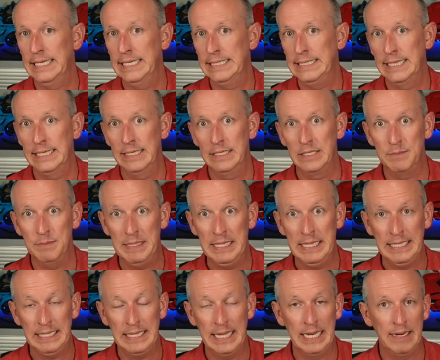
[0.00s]
of tells
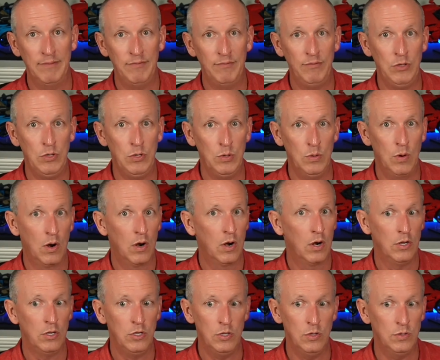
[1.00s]
me that if you
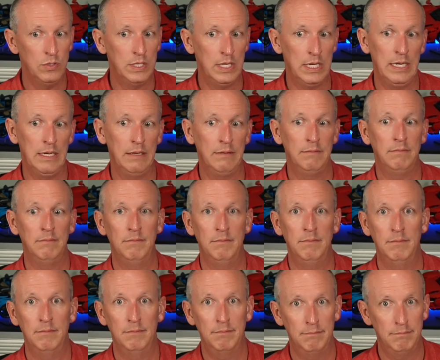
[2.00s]
are
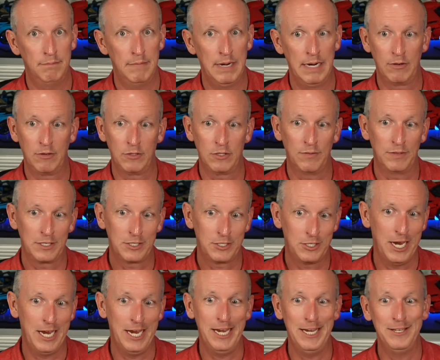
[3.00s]
using Microsoft
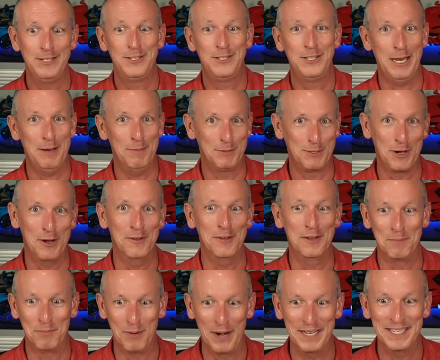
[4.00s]
Exchange, Teams
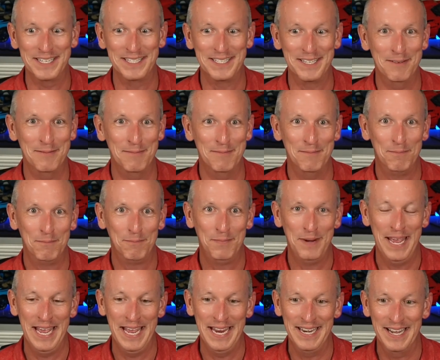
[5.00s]
calling, presence, and
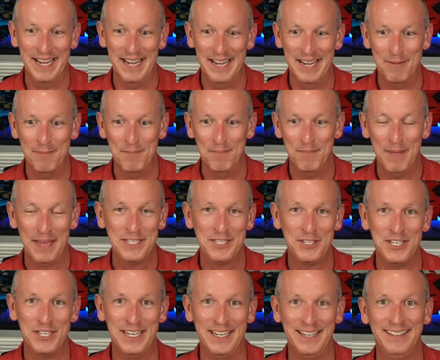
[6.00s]

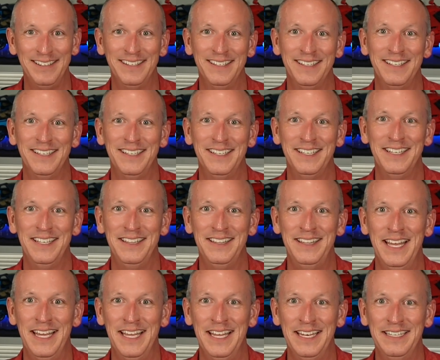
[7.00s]
messaging,
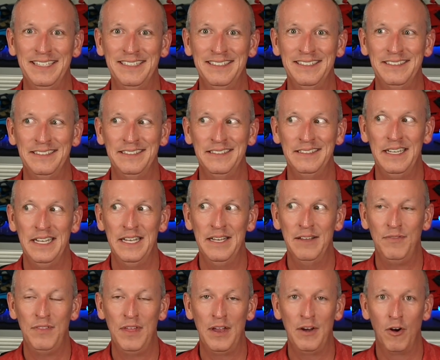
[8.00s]
then
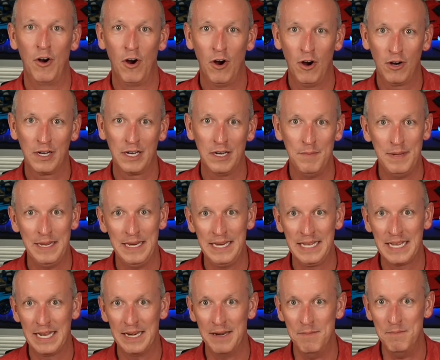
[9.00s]
if there are going to be any
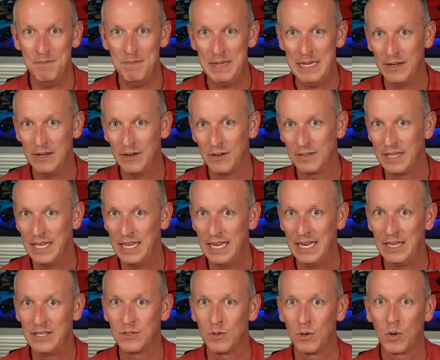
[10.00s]
kind of metered
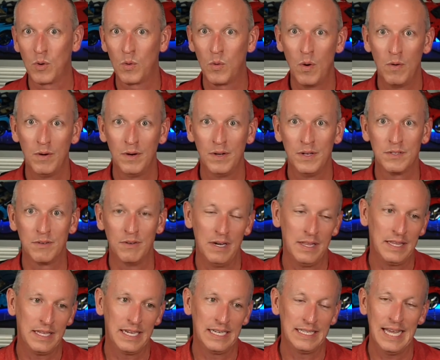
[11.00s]
things or quotas or
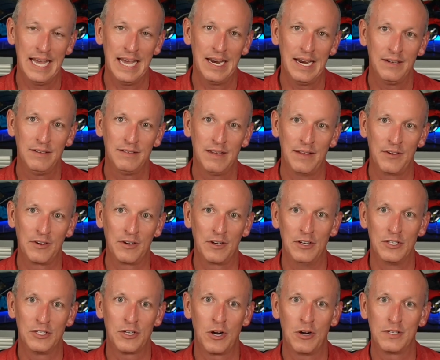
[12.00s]
anything like that that they're going
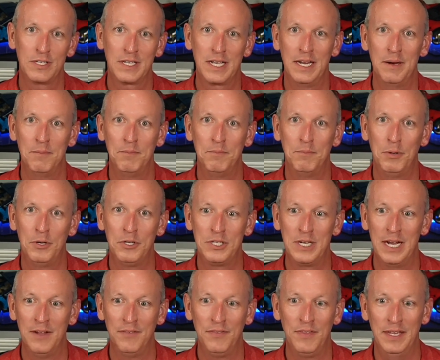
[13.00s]
to start to kind of push
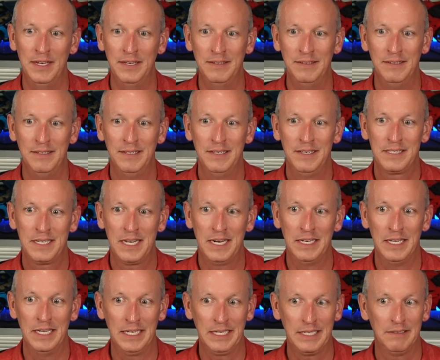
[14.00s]
out, then it's kind
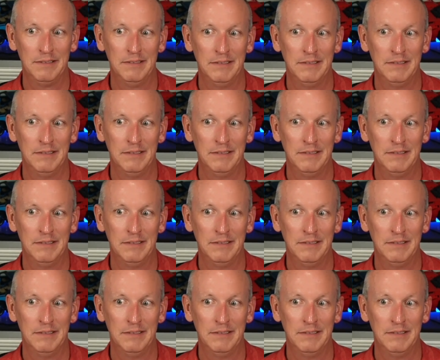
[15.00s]
of like,